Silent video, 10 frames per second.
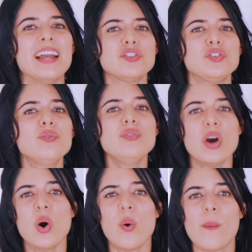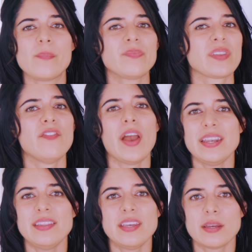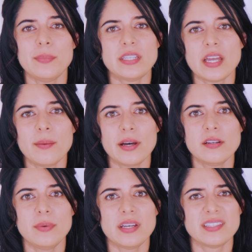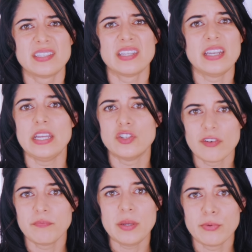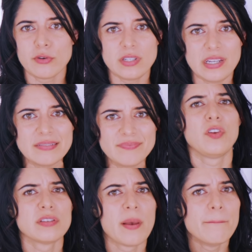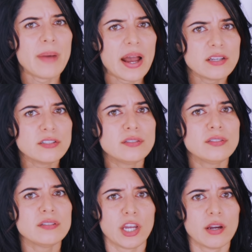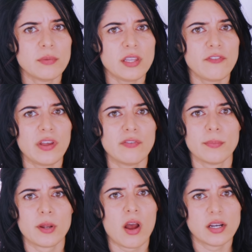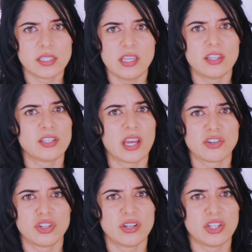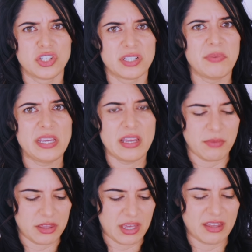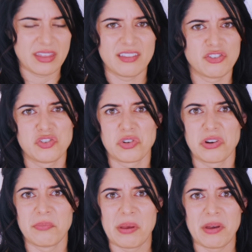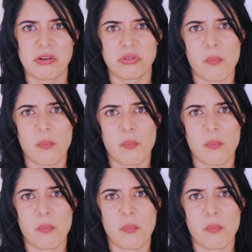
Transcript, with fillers: I just don't know if anything can be done about it because it's the nature of pea protein. There's a mild caramelly flavor, but honestly, the texture is just making me think that there's dirt in my mouth.